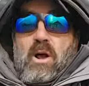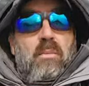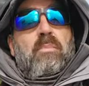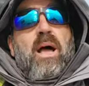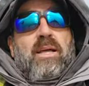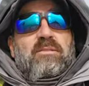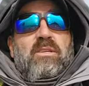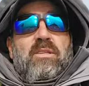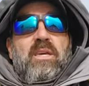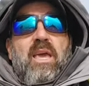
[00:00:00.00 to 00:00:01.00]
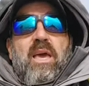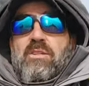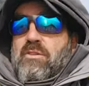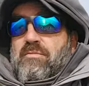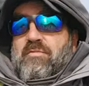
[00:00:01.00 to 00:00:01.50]
up onto the
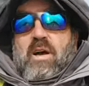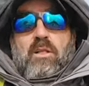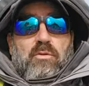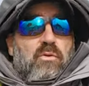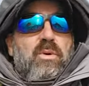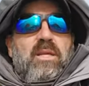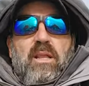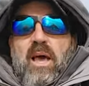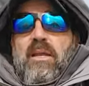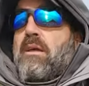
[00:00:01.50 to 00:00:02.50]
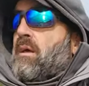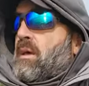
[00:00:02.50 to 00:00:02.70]
edge and follow the weed line